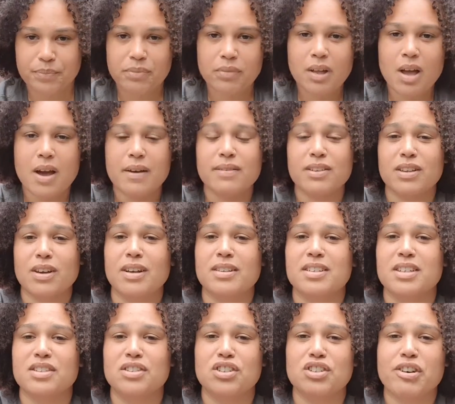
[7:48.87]
I've
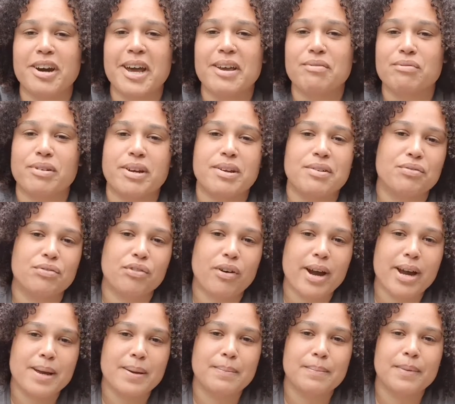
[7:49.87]
started to try and
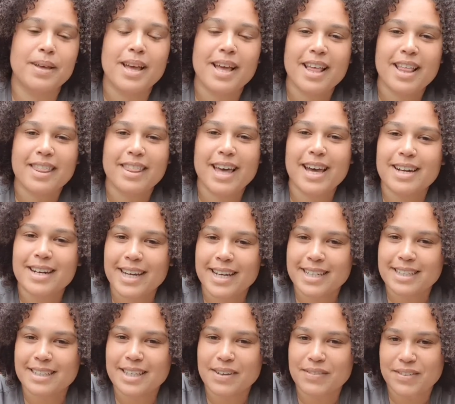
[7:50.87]
reframe that
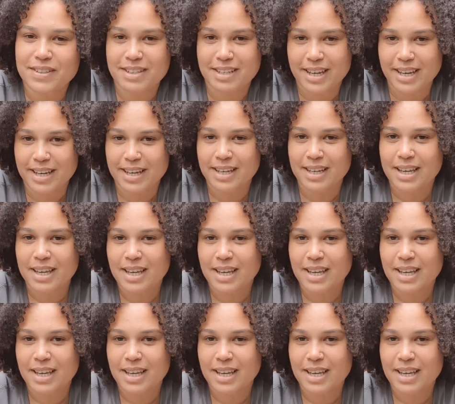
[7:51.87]
negativity.